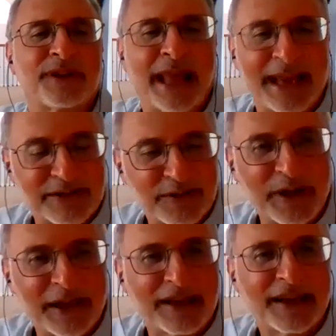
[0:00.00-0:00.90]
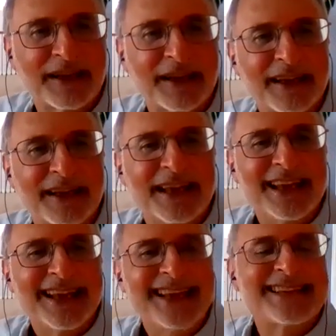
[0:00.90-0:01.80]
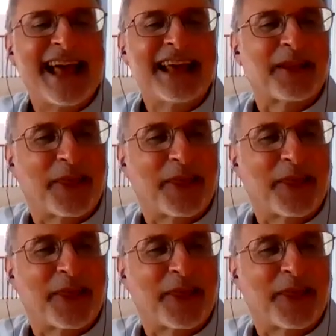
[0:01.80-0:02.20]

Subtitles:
last week. Is that a